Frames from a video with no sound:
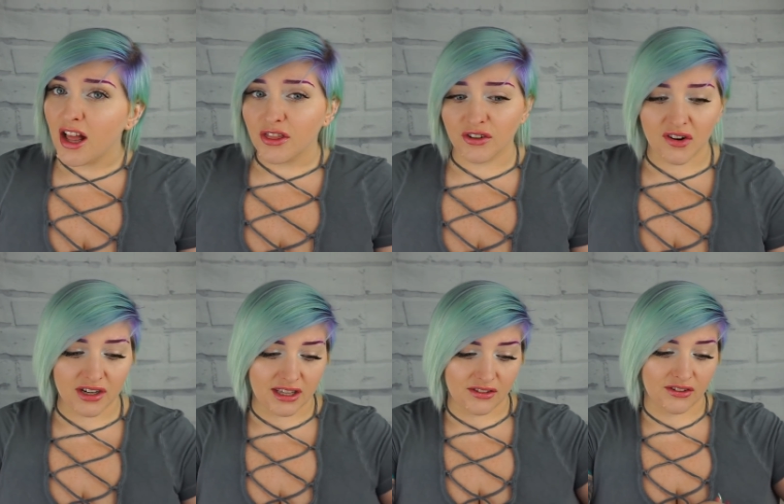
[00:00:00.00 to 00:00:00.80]
They're
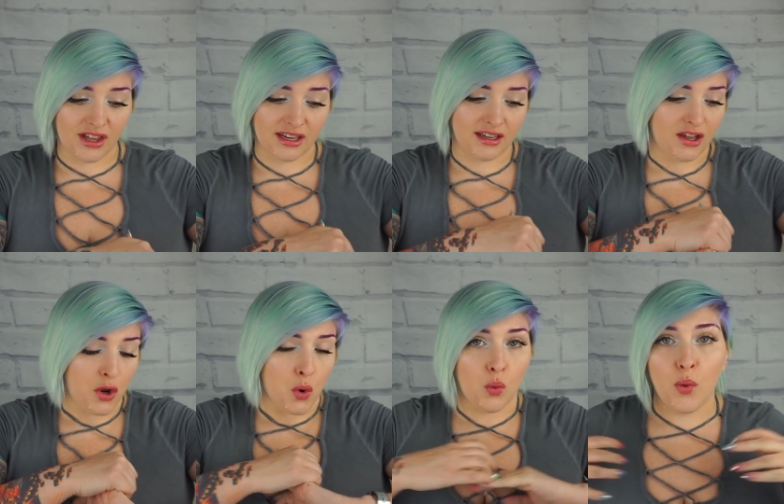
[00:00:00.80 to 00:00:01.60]
not either like
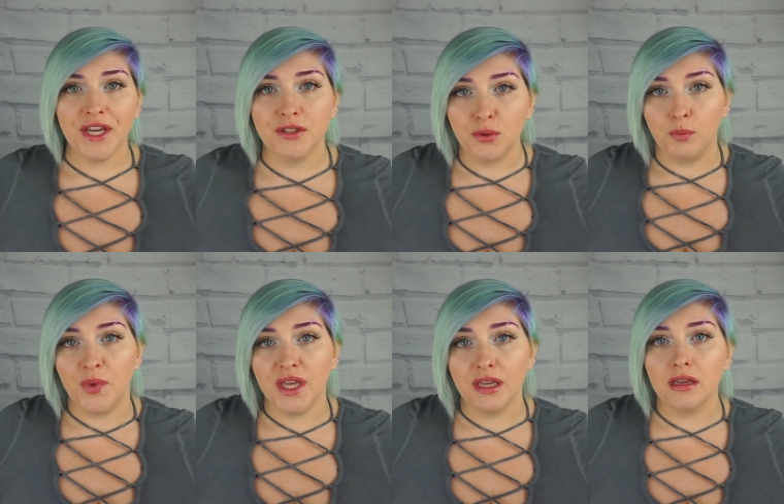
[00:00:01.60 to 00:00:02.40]
way too
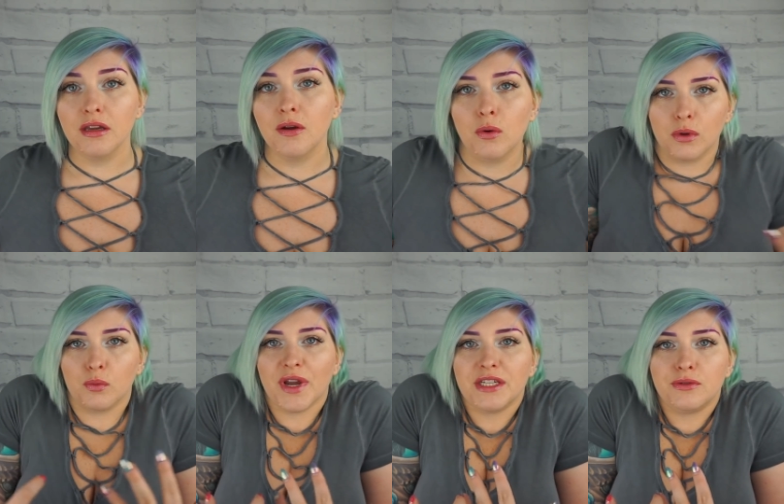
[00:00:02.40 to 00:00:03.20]
big or
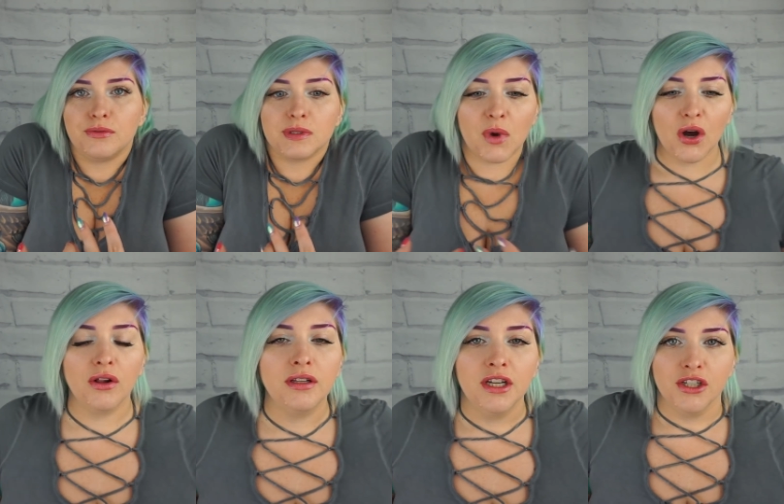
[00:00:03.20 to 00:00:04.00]
way too
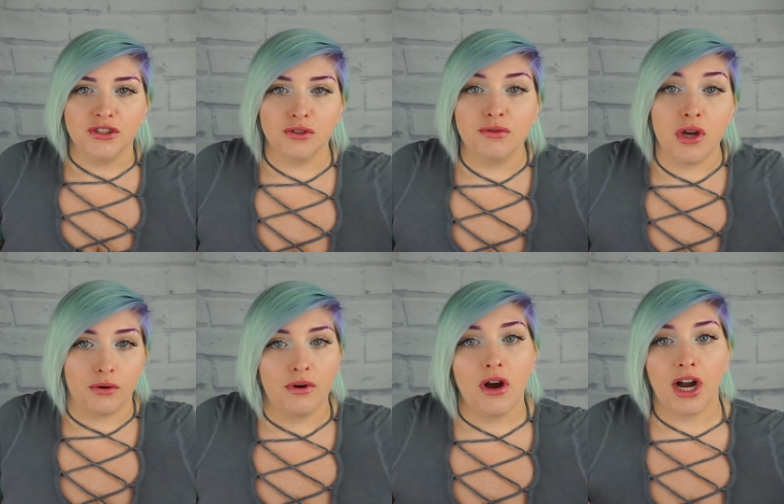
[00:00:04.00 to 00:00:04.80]
small. So
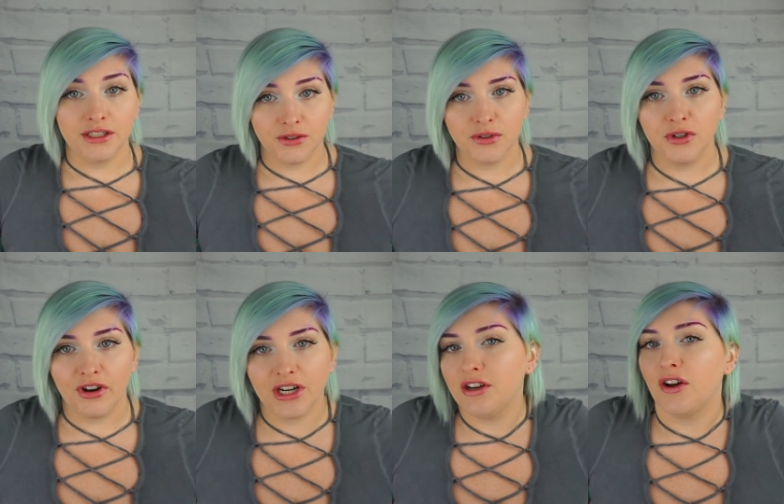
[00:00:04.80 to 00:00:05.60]
no, I don't
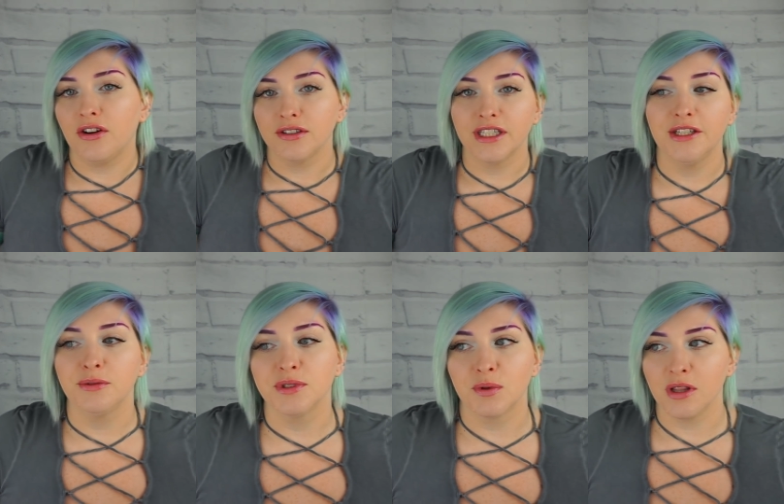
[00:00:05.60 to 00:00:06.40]
regret it at all. It
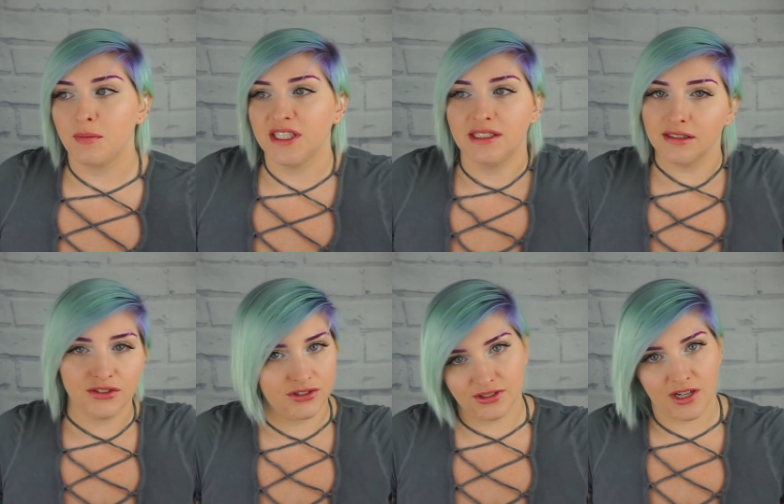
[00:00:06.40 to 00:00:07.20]
was one of the best
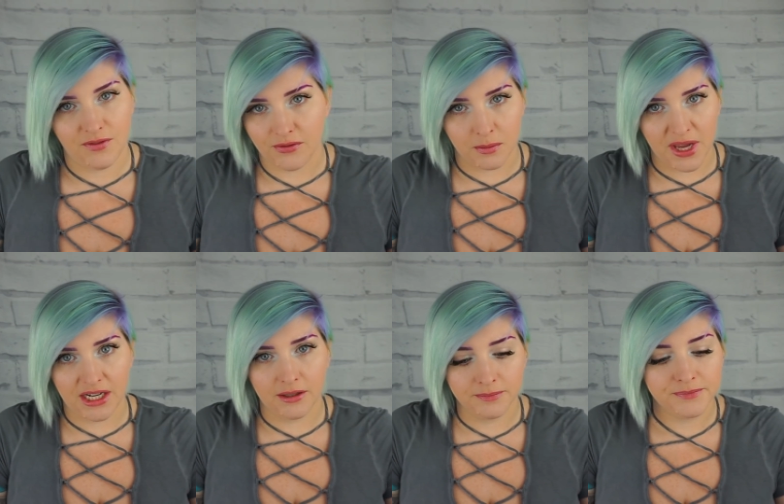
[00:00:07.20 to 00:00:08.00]
decisions that I've ever
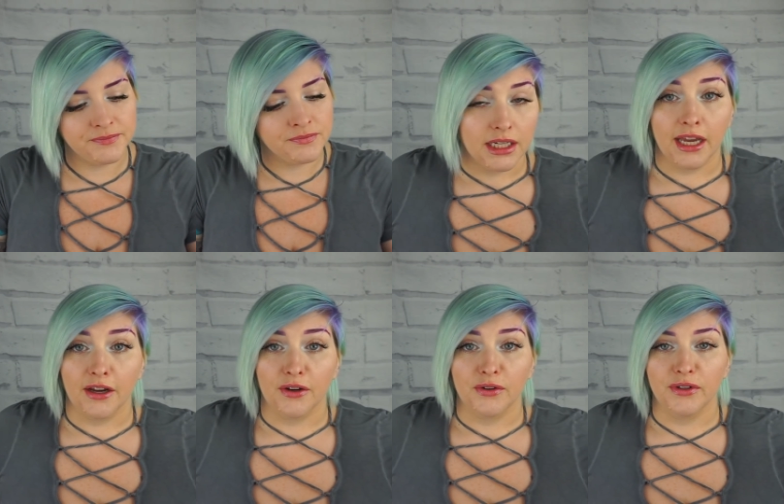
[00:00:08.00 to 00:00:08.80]
made.
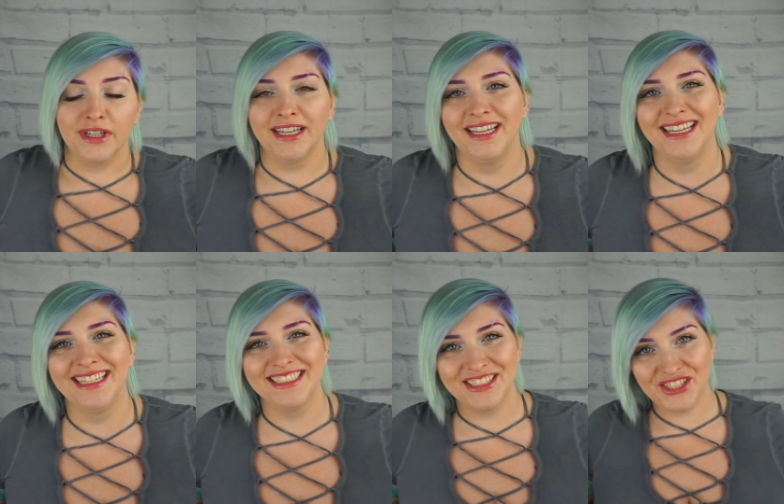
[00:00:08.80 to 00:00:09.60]
Now,
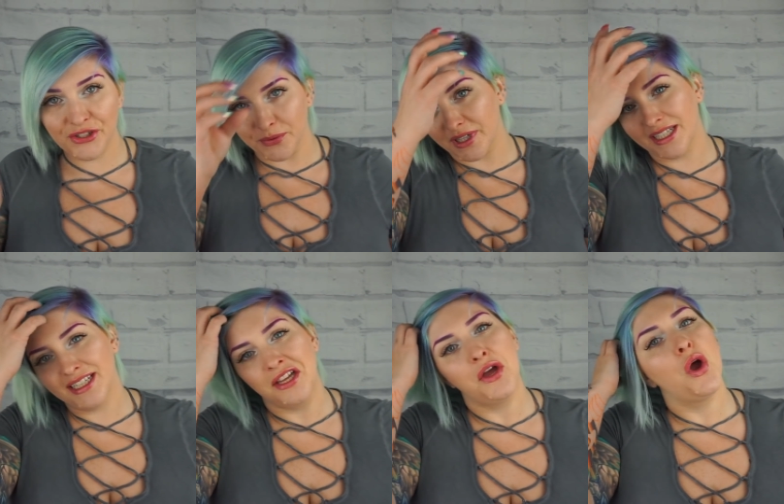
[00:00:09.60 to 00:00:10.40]
2,
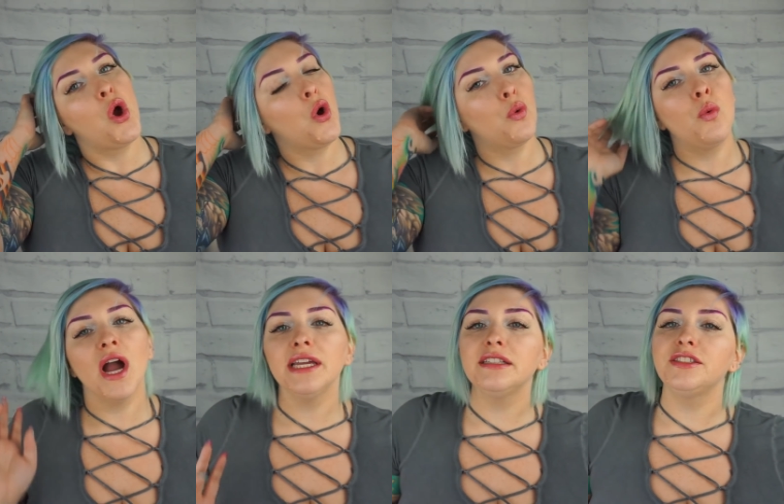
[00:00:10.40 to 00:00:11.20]

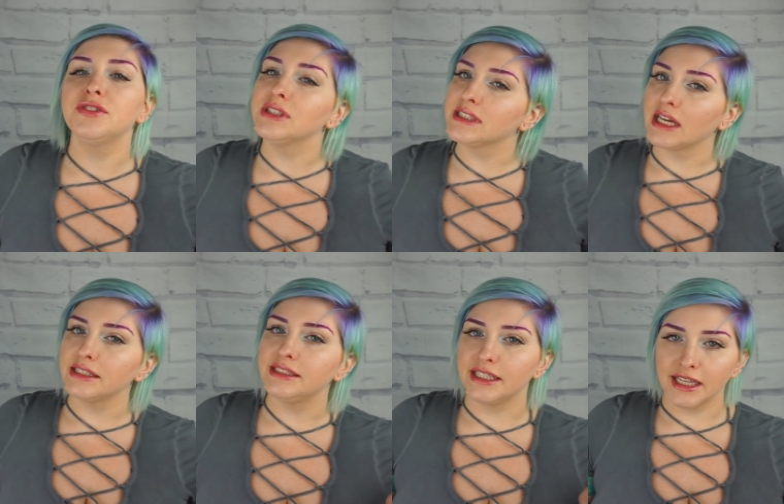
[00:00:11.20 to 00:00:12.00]
why did you
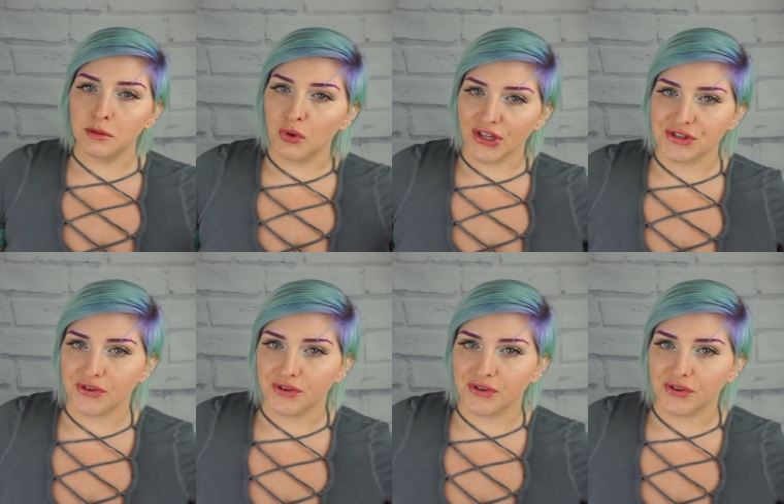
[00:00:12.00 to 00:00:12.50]
decide to get a breast